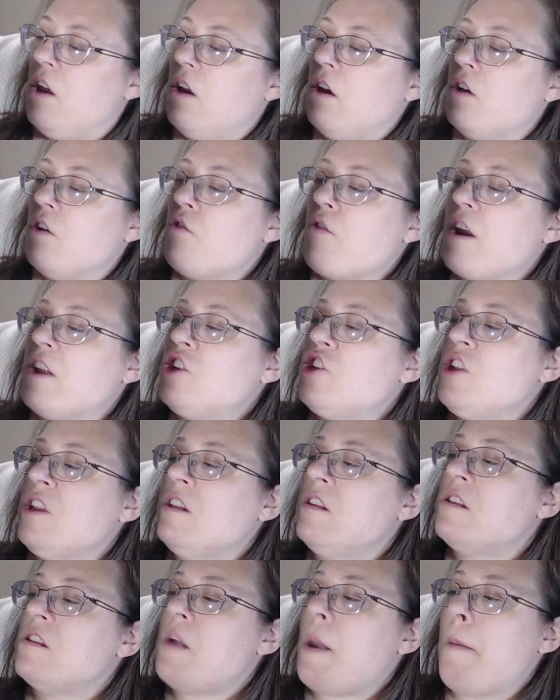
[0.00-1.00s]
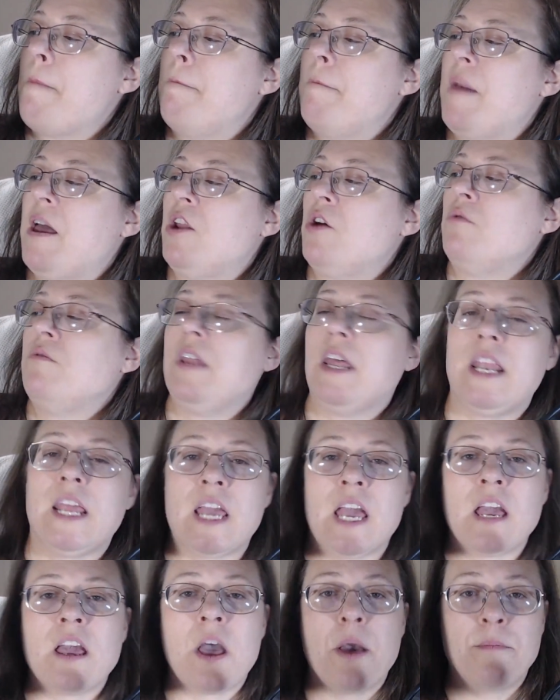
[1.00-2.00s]
Gretchen's Meadow Knitting
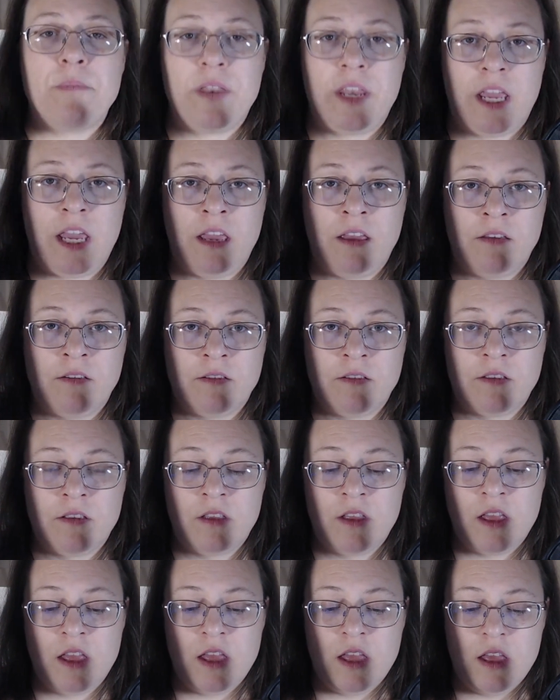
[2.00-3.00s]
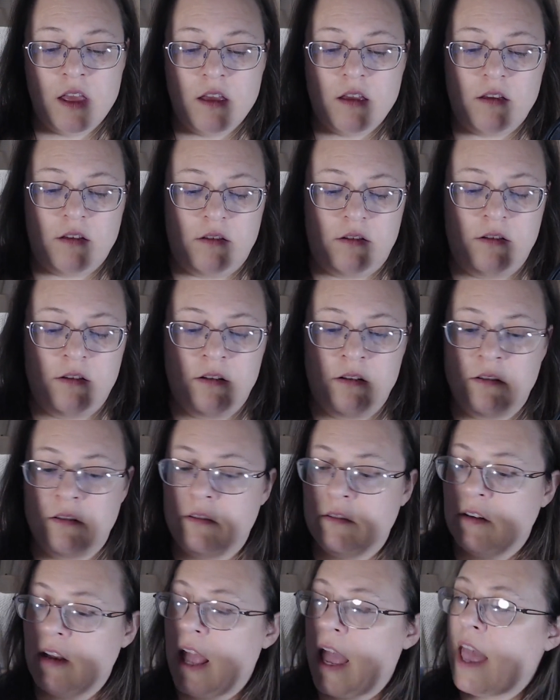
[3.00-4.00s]
and Company,
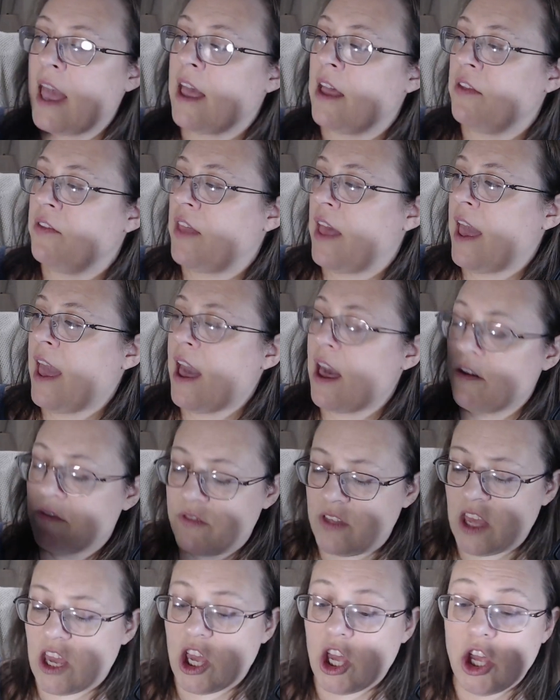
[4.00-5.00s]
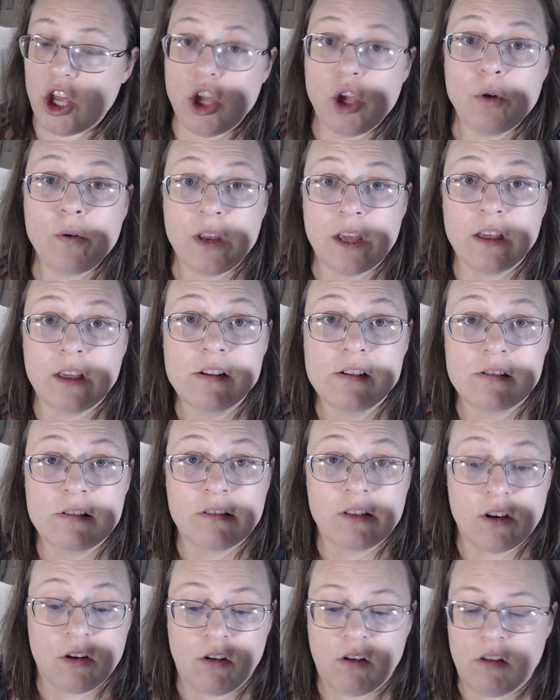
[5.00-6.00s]
and they have the cutest
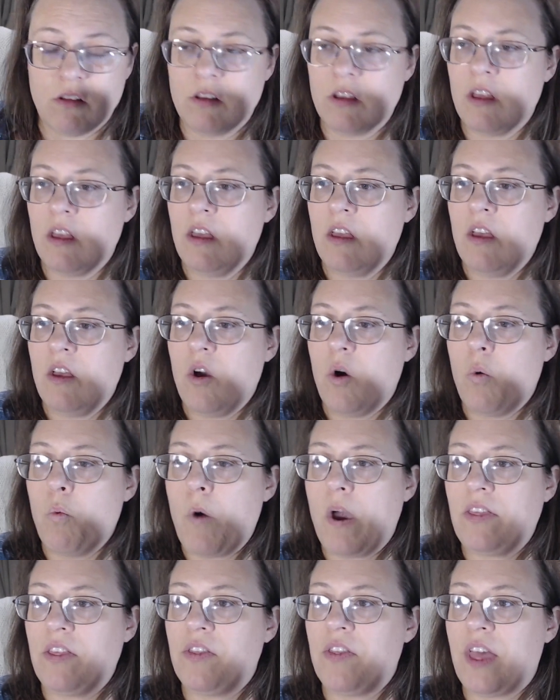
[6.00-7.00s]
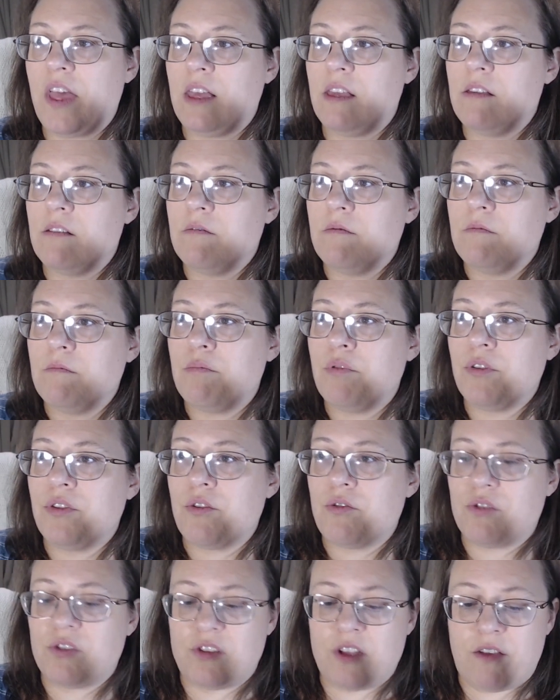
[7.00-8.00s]
little way that they put
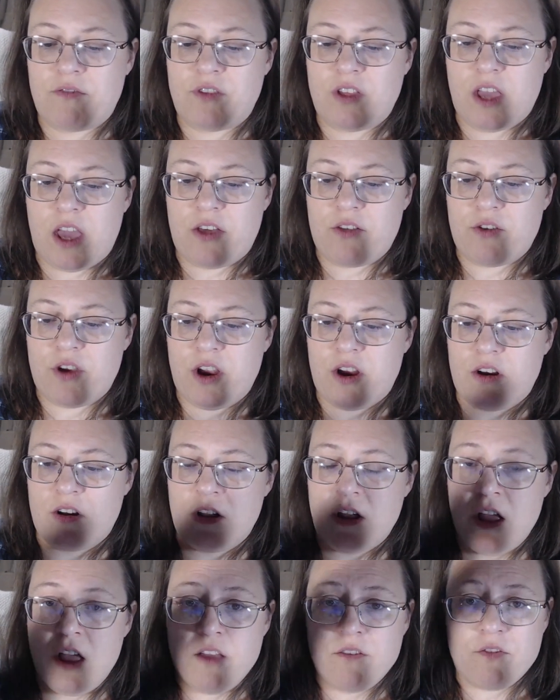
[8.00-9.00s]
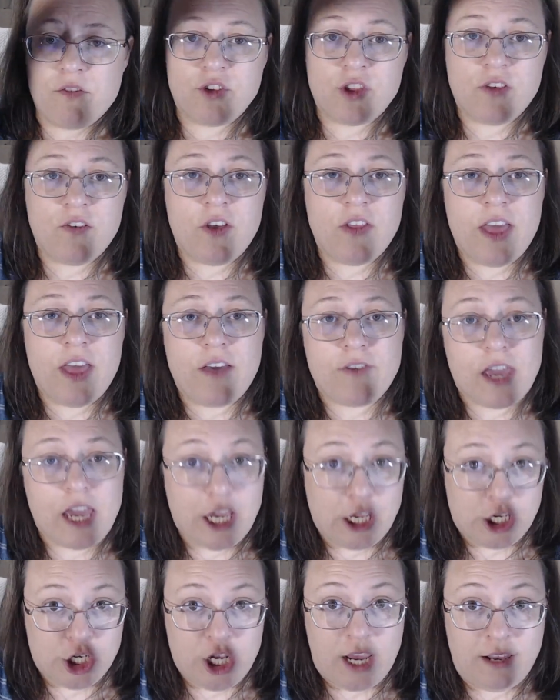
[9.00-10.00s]
their stuff together here. First of all, they have a
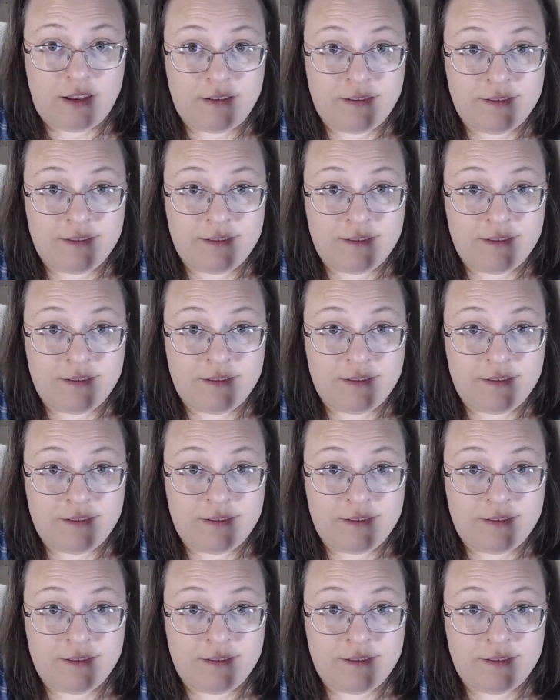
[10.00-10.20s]
keychain